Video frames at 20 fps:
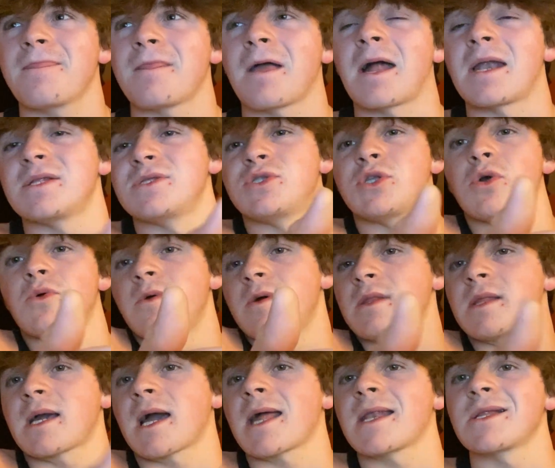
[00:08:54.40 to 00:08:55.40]
I didn't do it.
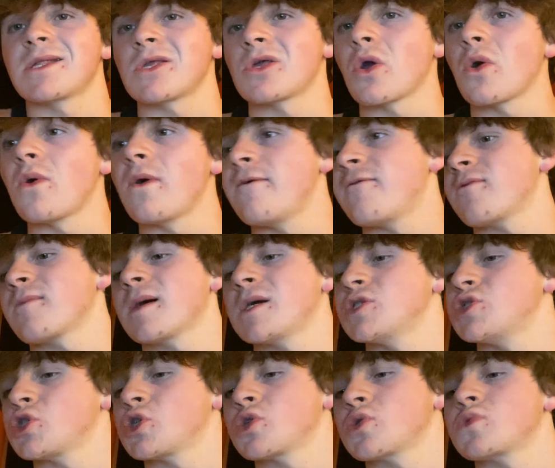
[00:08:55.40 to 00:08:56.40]
Like I didn't go over my
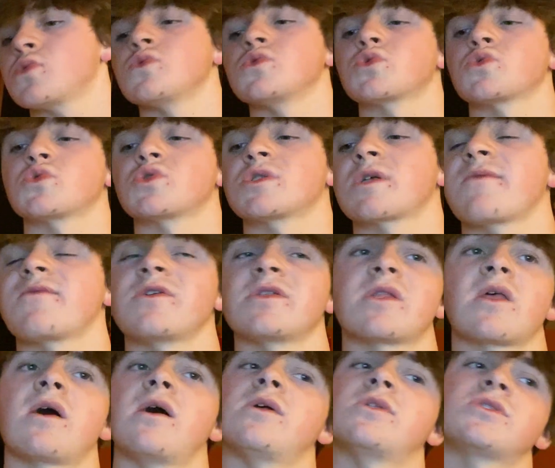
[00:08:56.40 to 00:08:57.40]
journals or stuff like
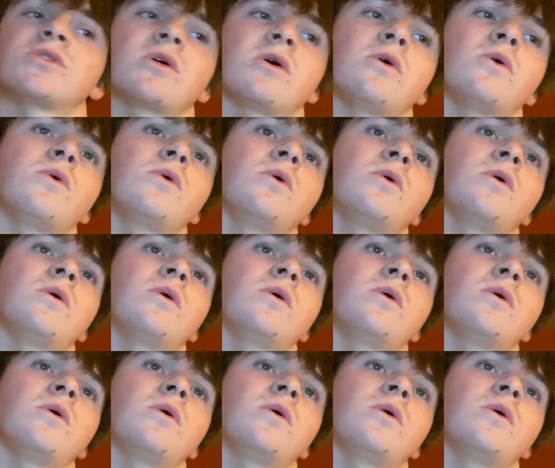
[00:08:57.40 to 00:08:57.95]
that. So